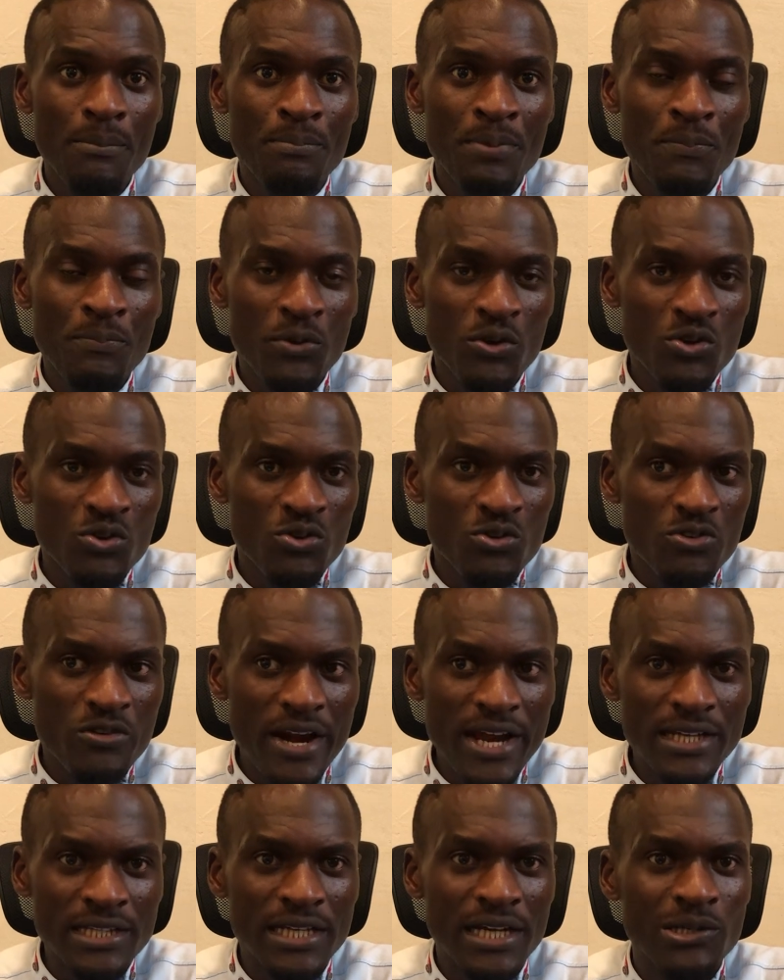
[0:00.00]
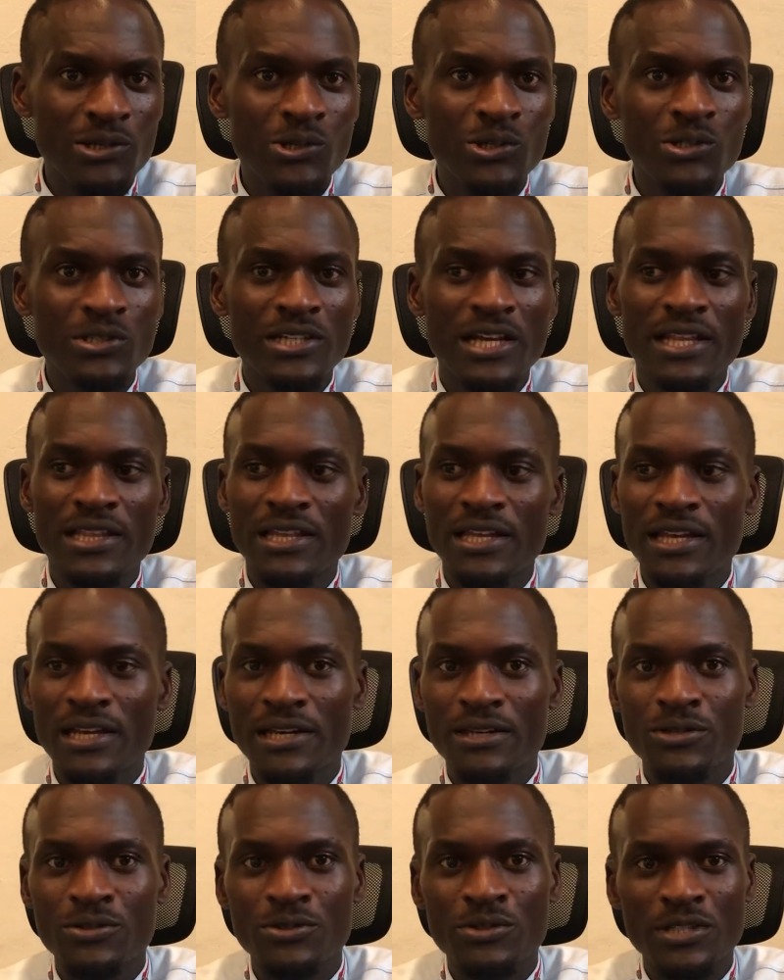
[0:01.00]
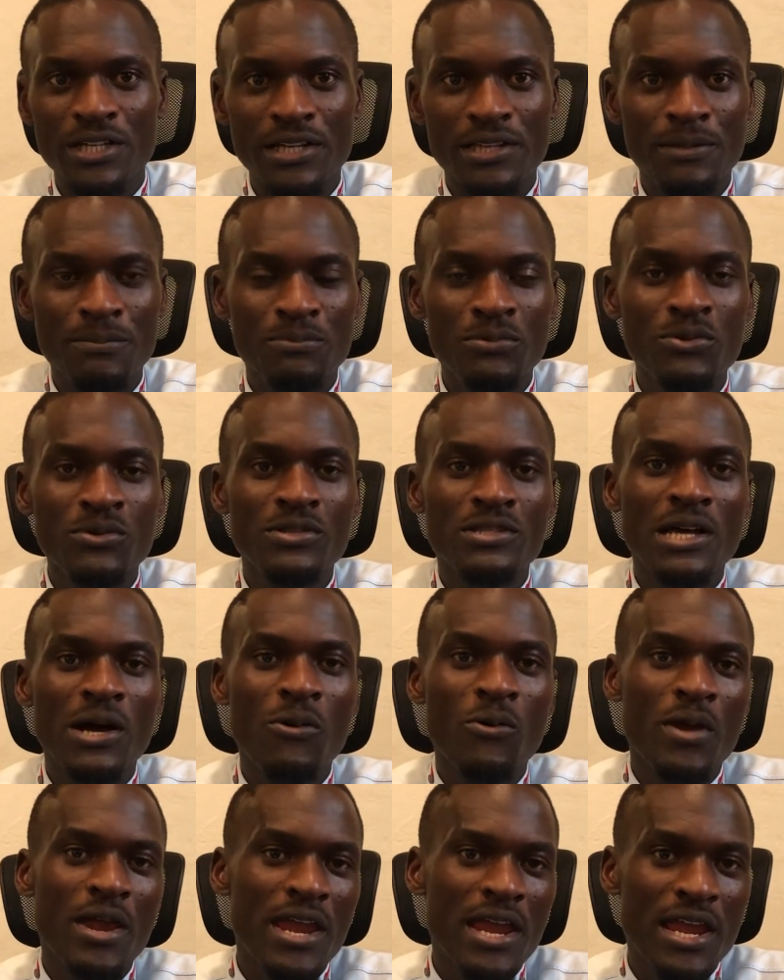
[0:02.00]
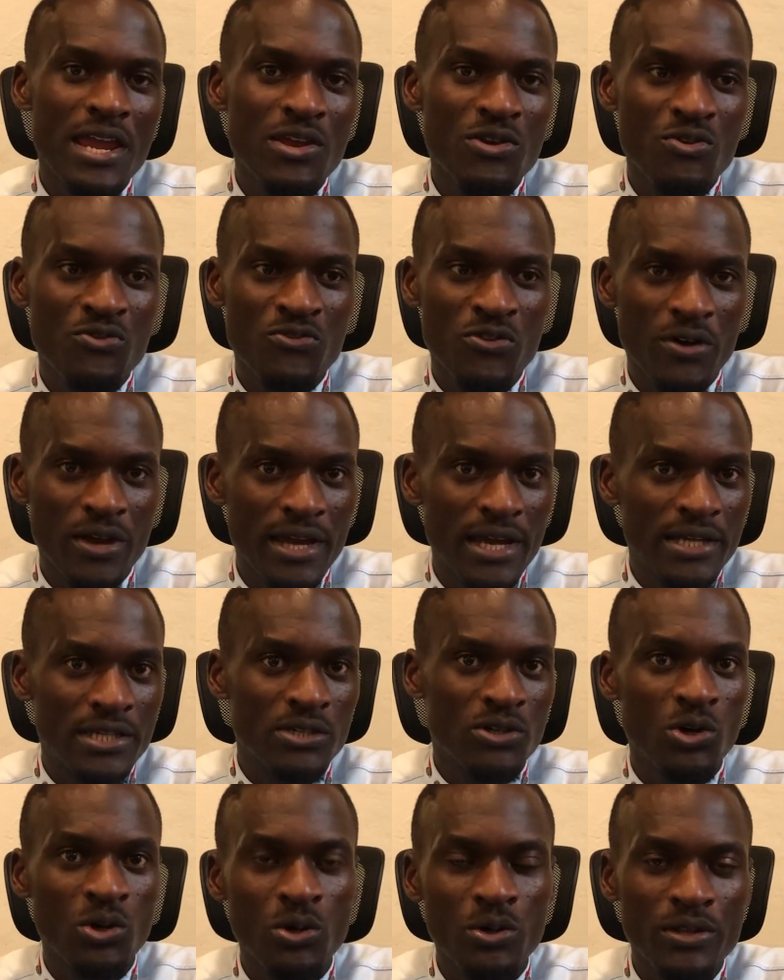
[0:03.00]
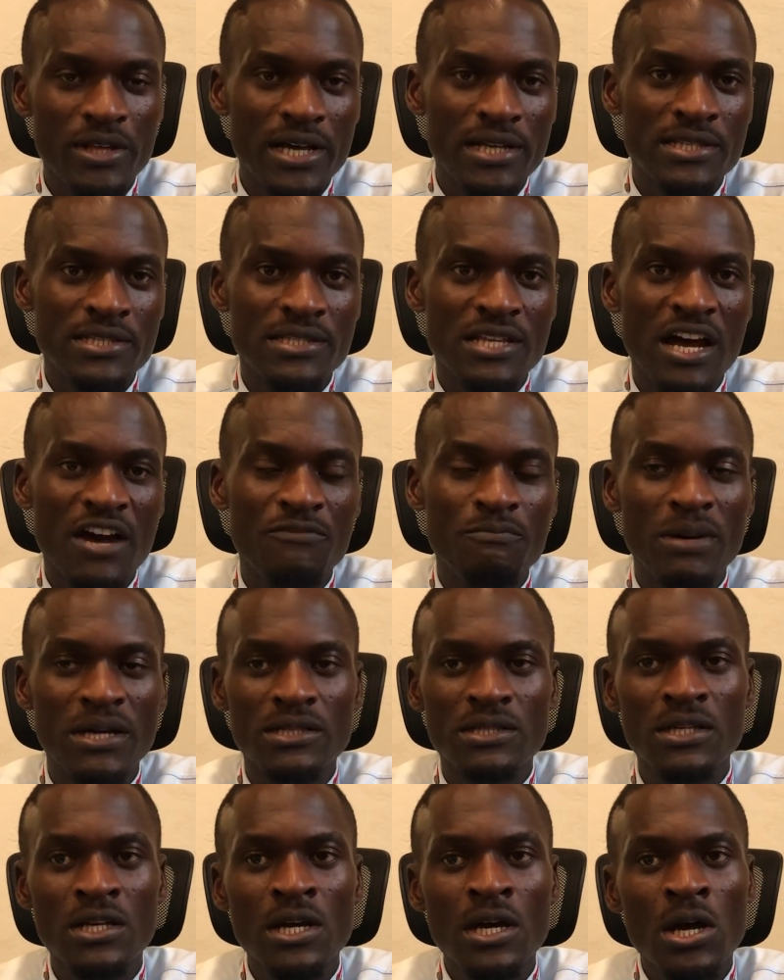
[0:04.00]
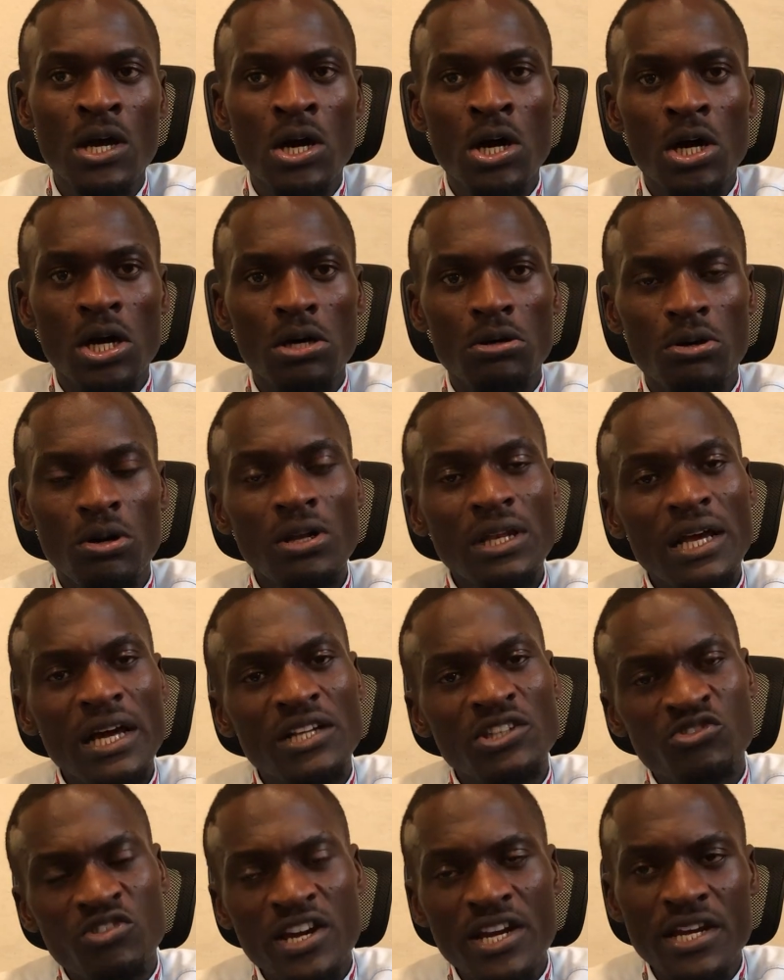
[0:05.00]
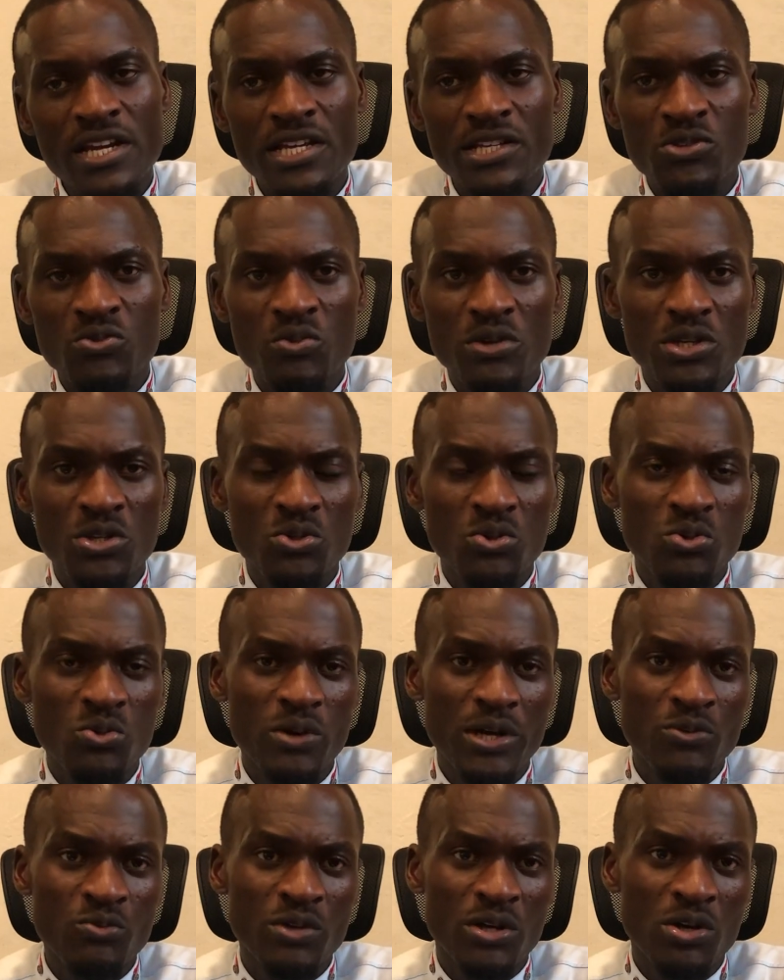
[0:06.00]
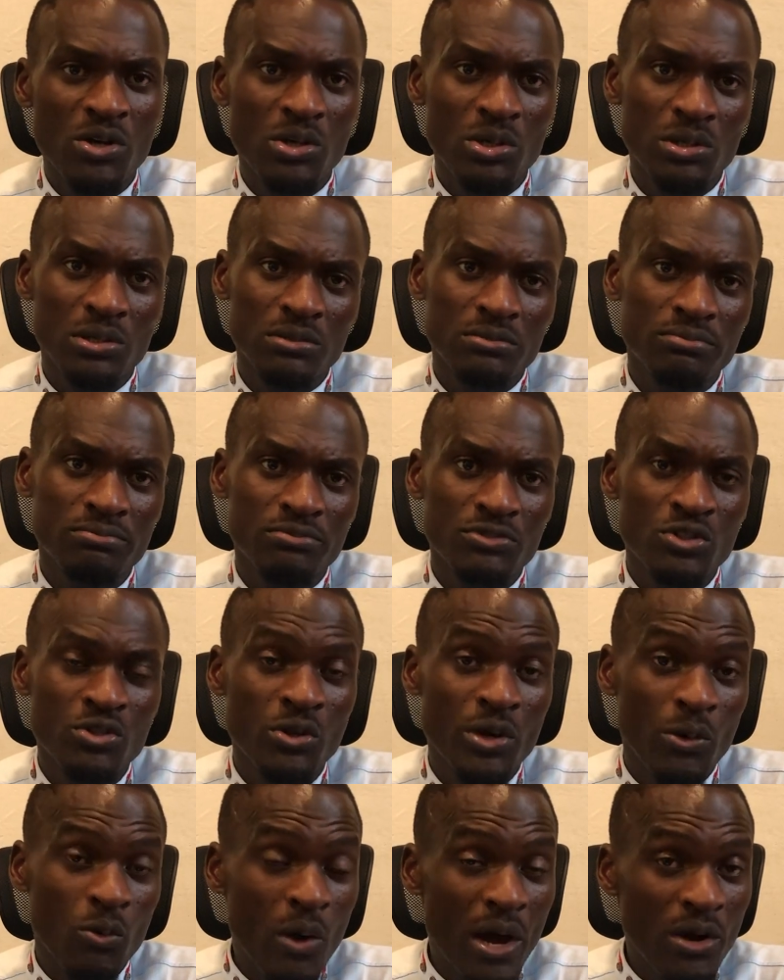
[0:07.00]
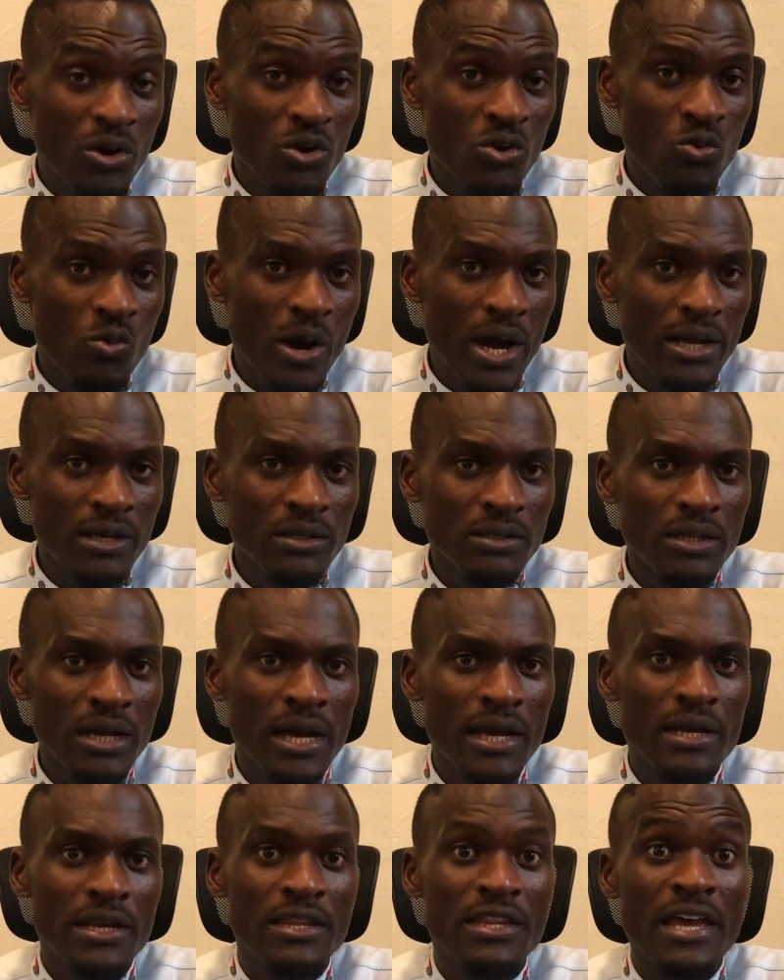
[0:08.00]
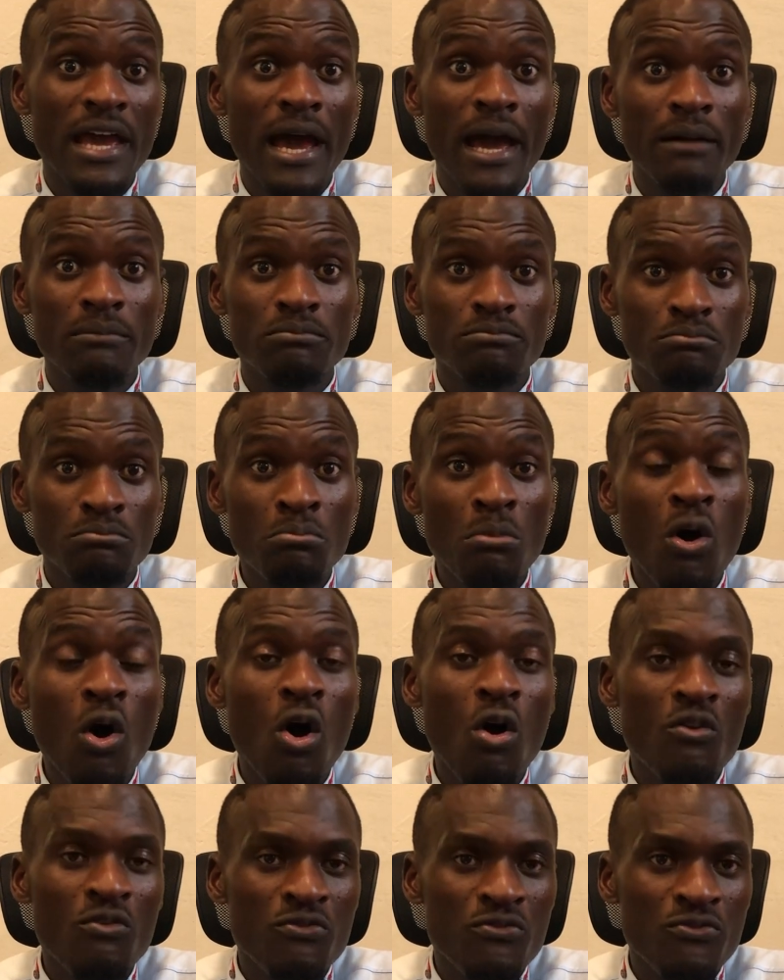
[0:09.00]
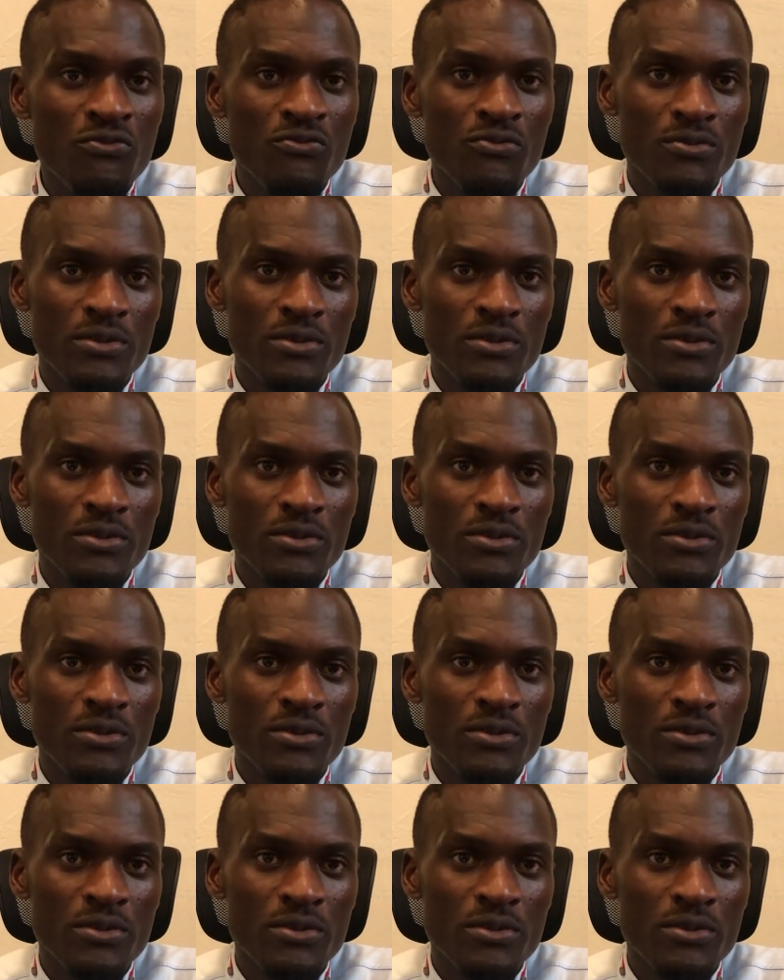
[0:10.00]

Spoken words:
people, you write a note and then you take the books away, you forget all that stuff. But all our trainings, we do what we call, a one-on-one, and they are more of